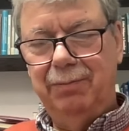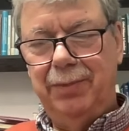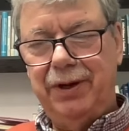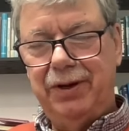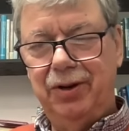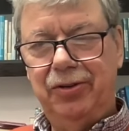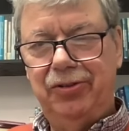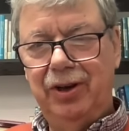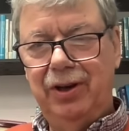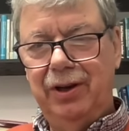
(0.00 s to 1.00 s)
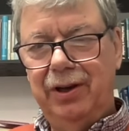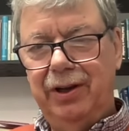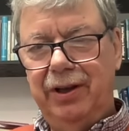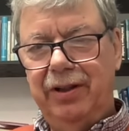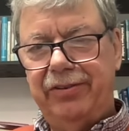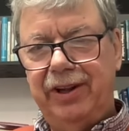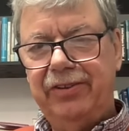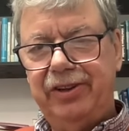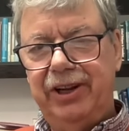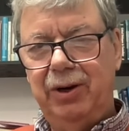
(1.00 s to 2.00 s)
because it's
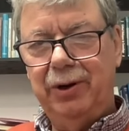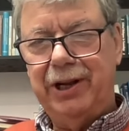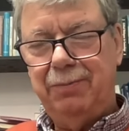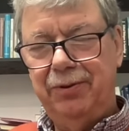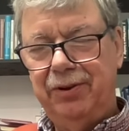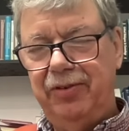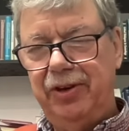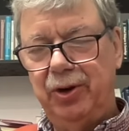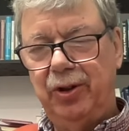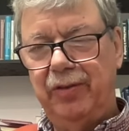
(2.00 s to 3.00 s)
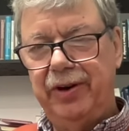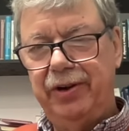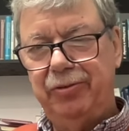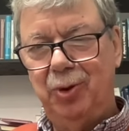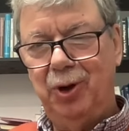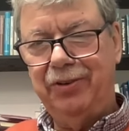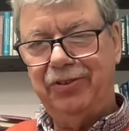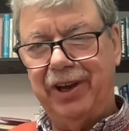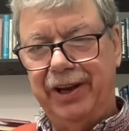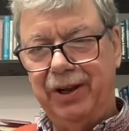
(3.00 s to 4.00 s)
less clear what happens if you go to the very smallest
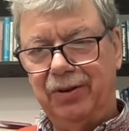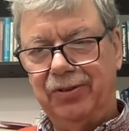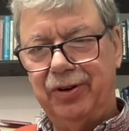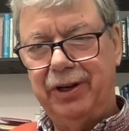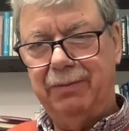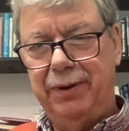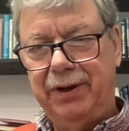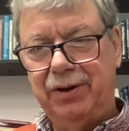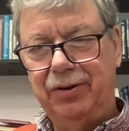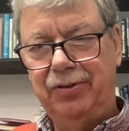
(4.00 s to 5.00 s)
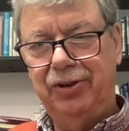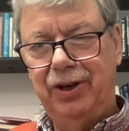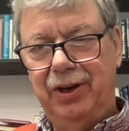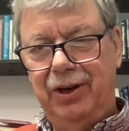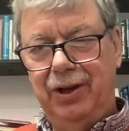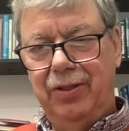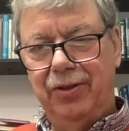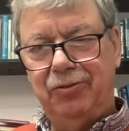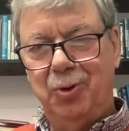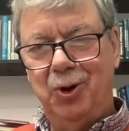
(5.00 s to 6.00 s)
scales, right? Because okay. the
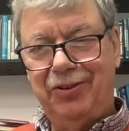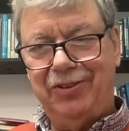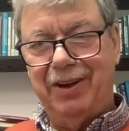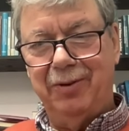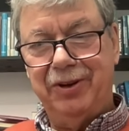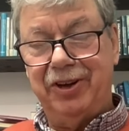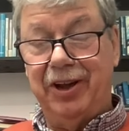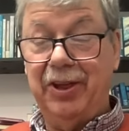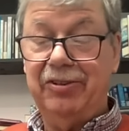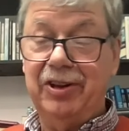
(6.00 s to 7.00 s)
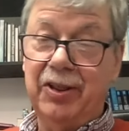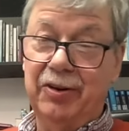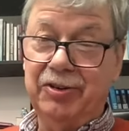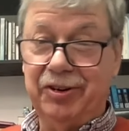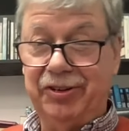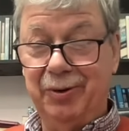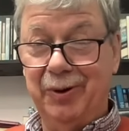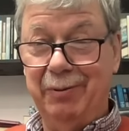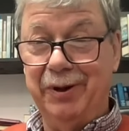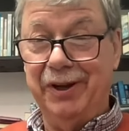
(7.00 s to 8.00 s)
smallest, scale, which I think is another interesting
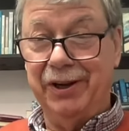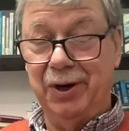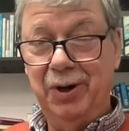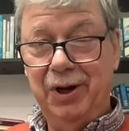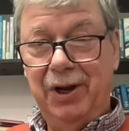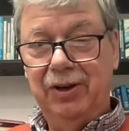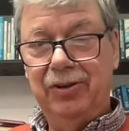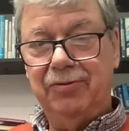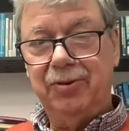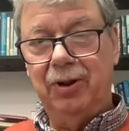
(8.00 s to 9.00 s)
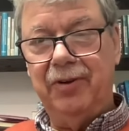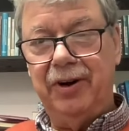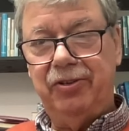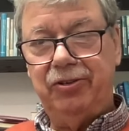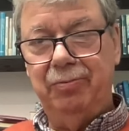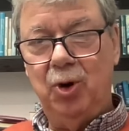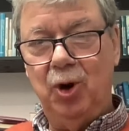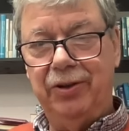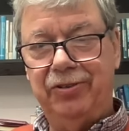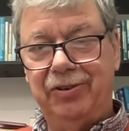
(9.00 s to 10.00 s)
way we can go, because after all, the very
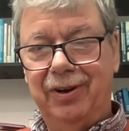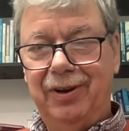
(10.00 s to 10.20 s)
smallest